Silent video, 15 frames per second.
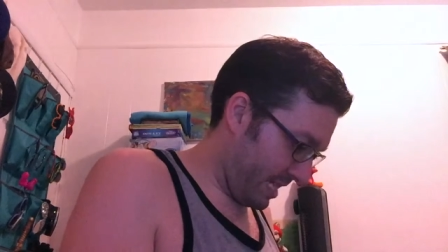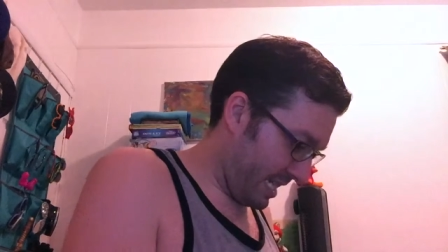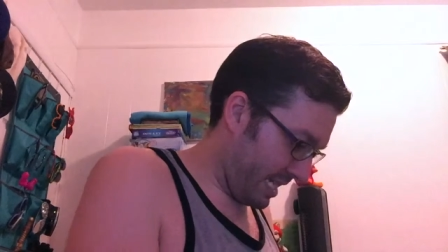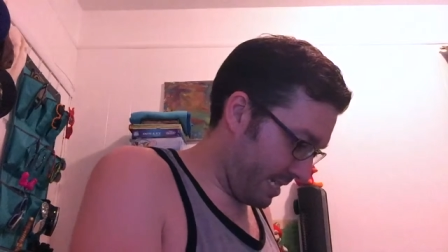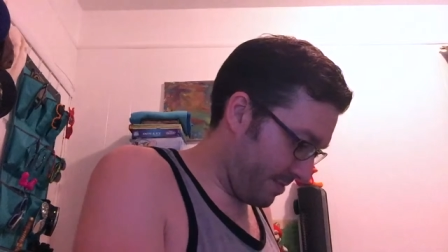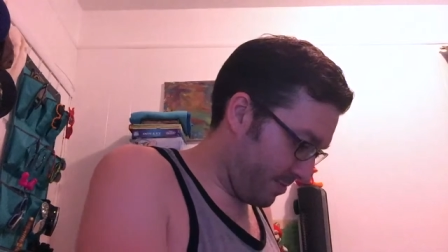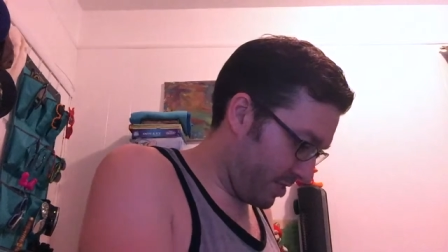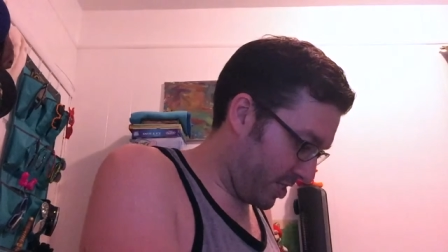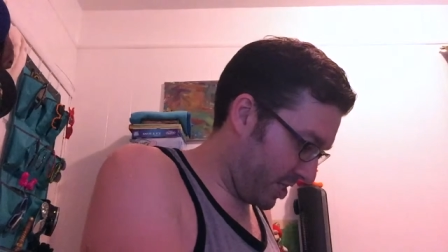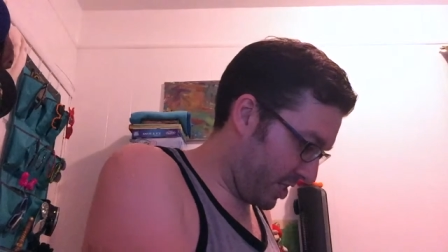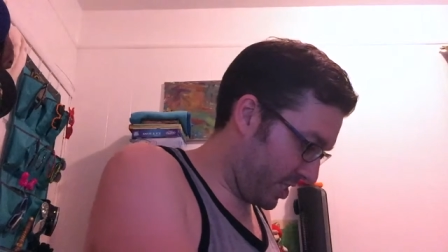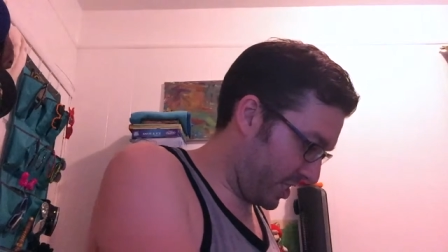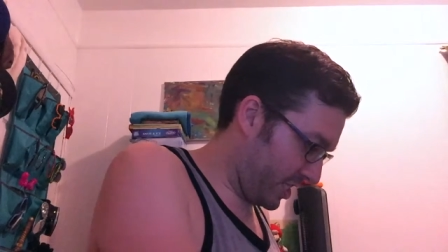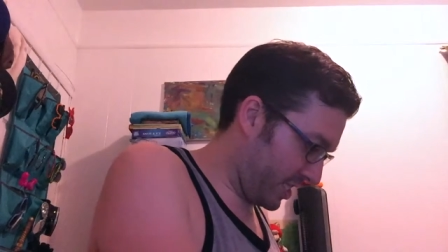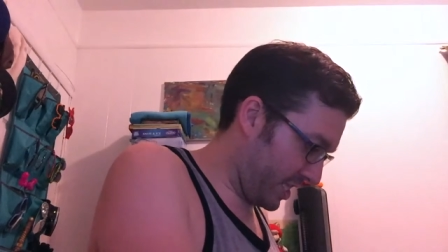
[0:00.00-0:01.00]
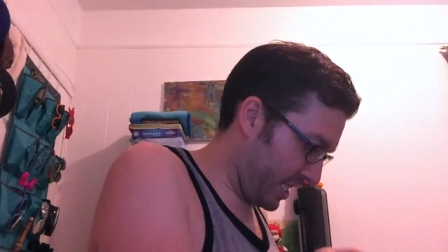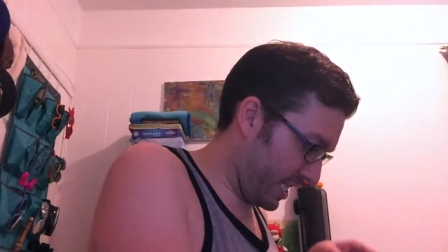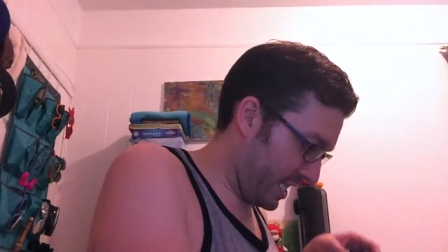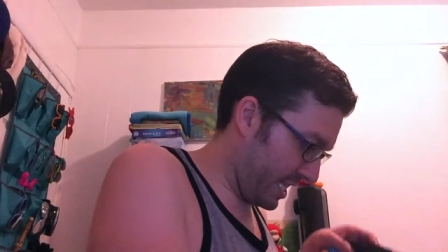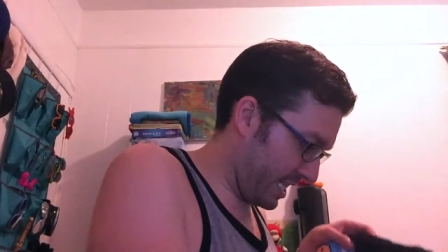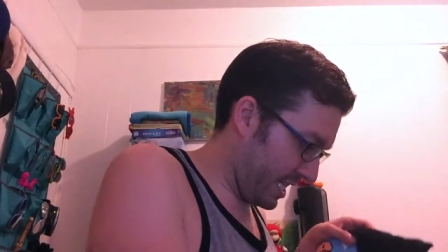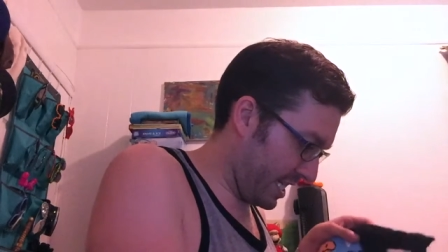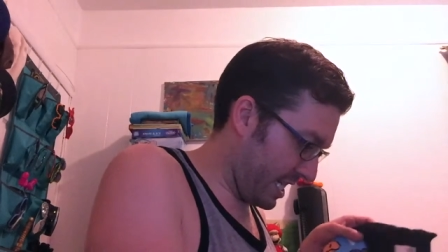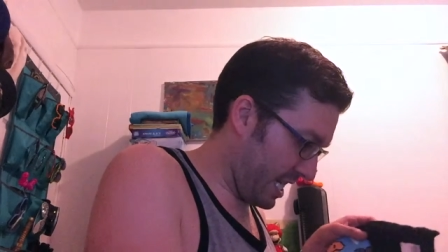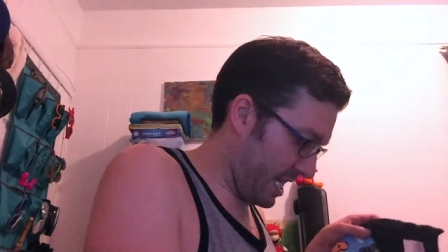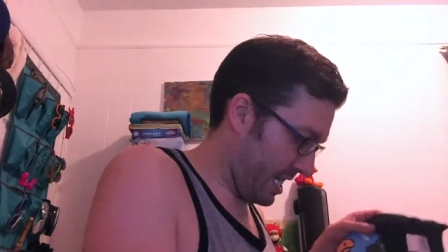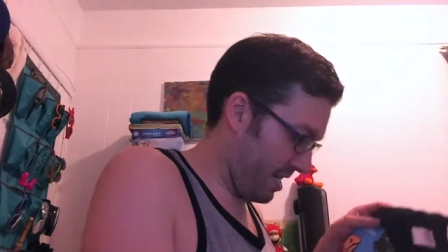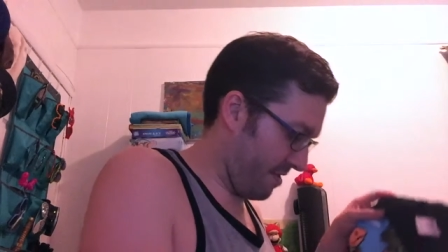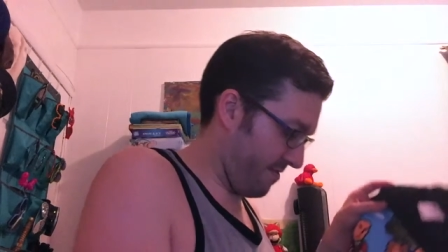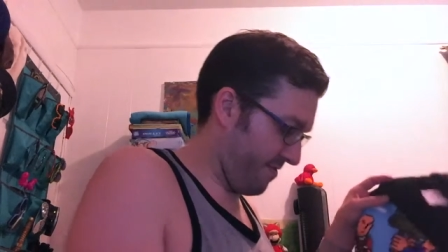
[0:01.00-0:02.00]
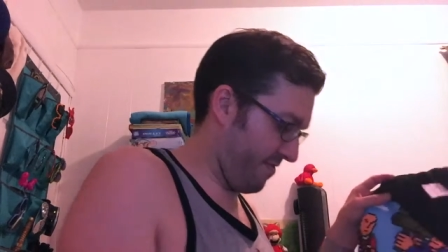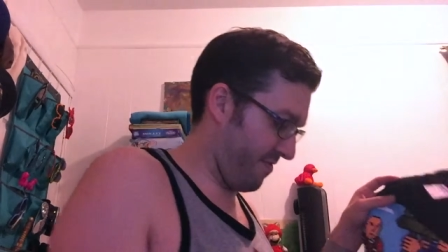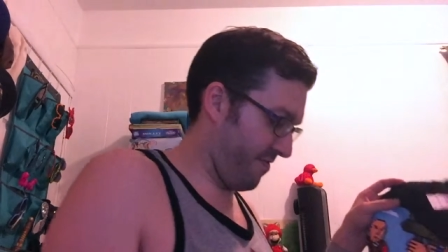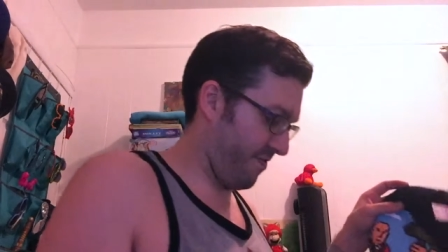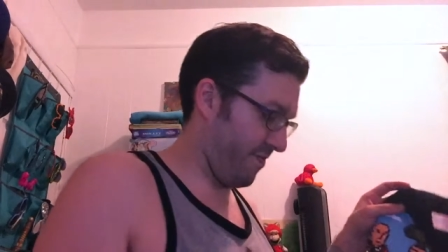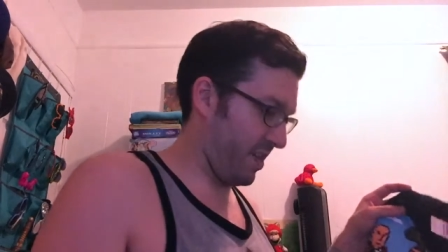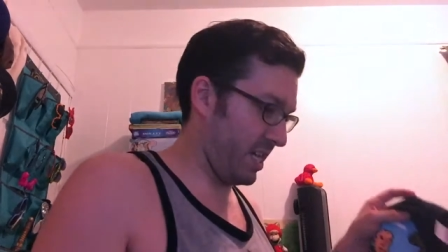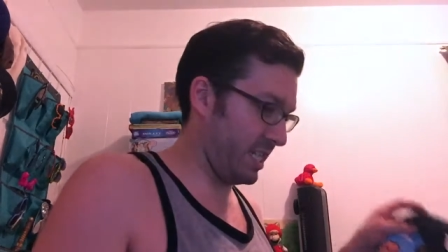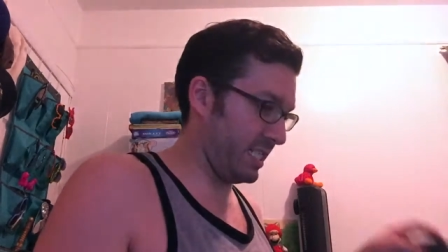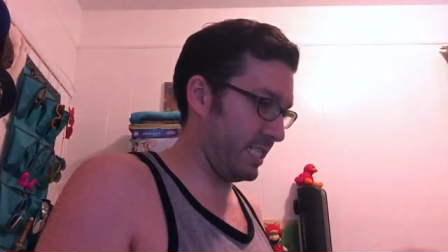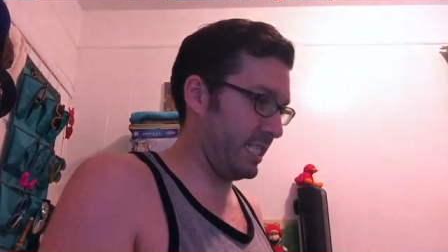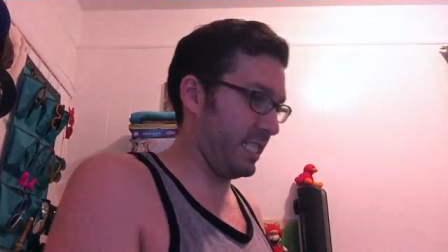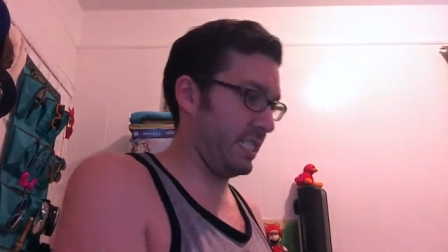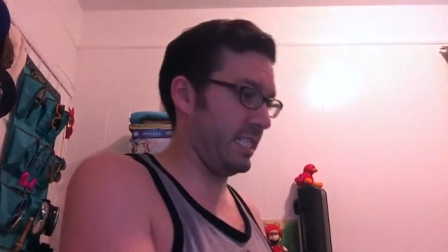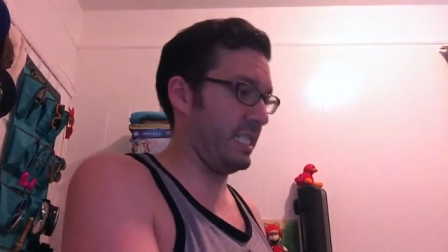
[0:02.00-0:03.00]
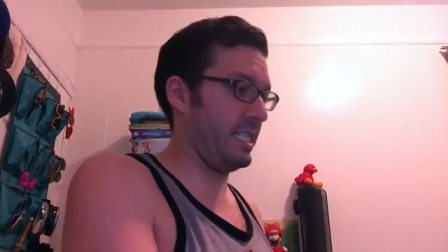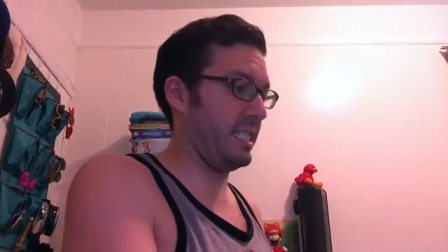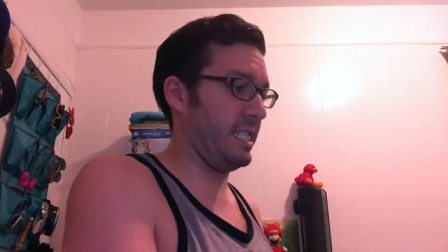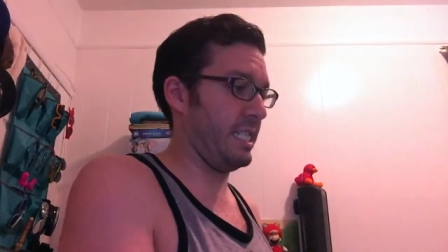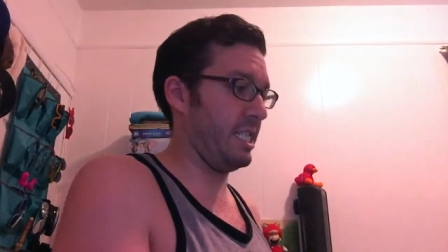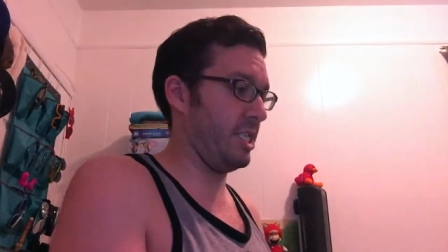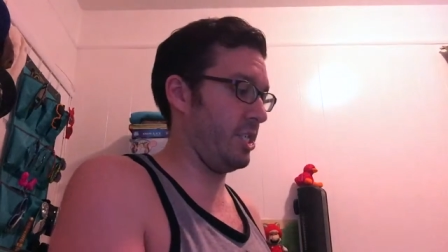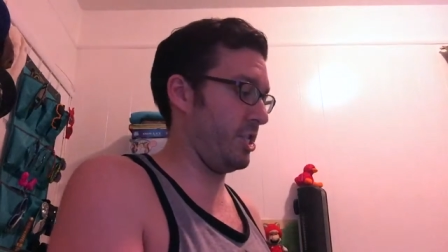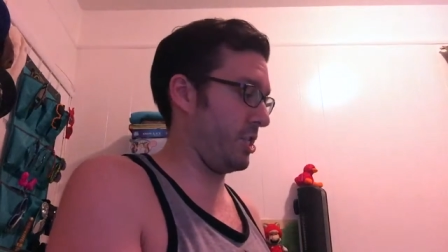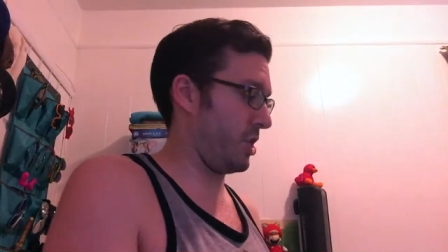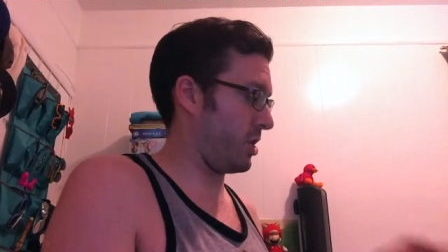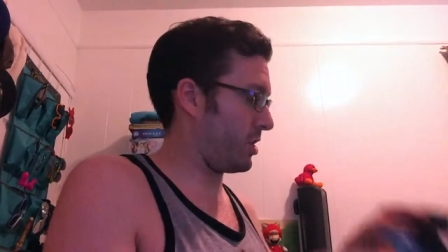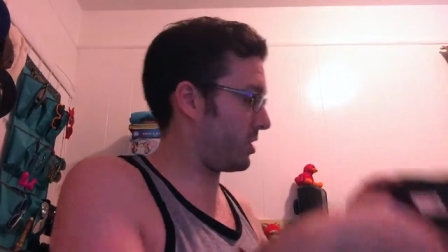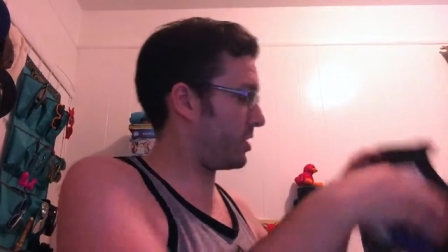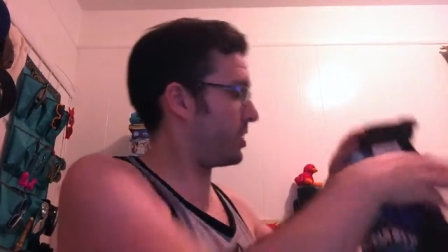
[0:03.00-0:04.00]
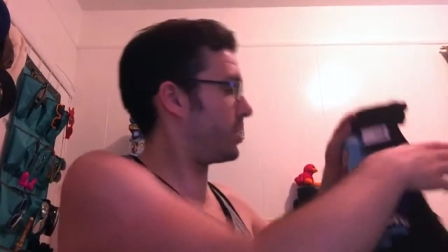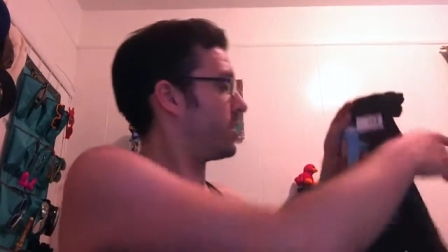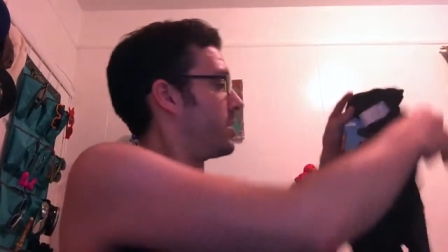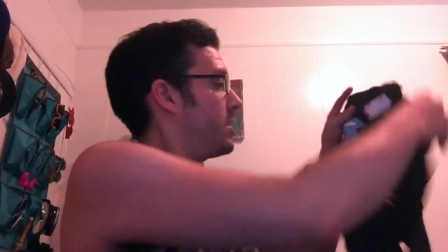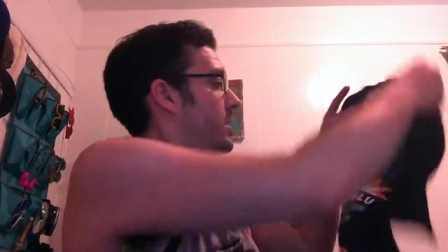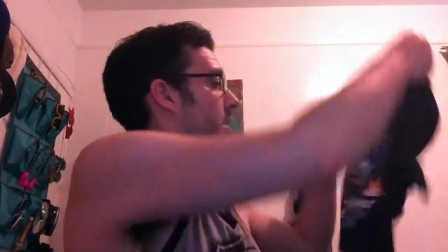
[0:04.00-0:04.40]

I am seeing a fun T-shirt.